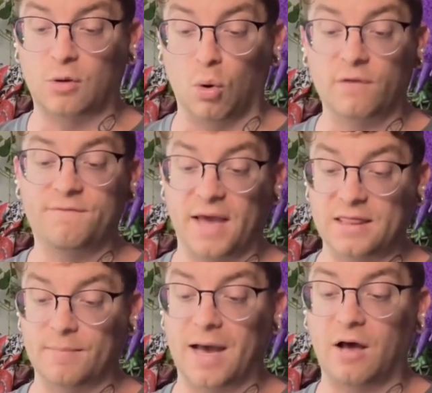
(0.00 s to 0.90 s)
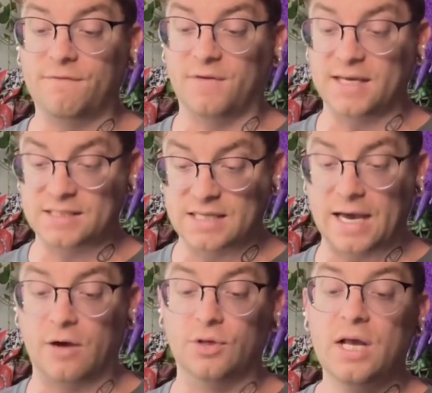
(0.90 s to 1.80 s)
or fan them out face
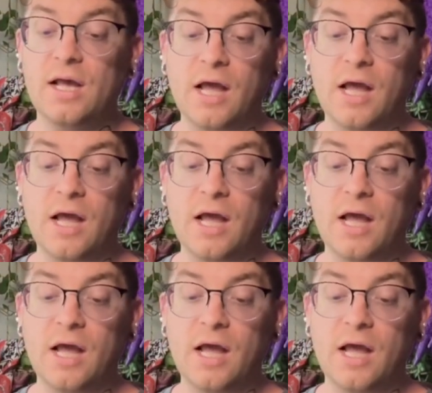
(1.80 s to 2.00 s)
down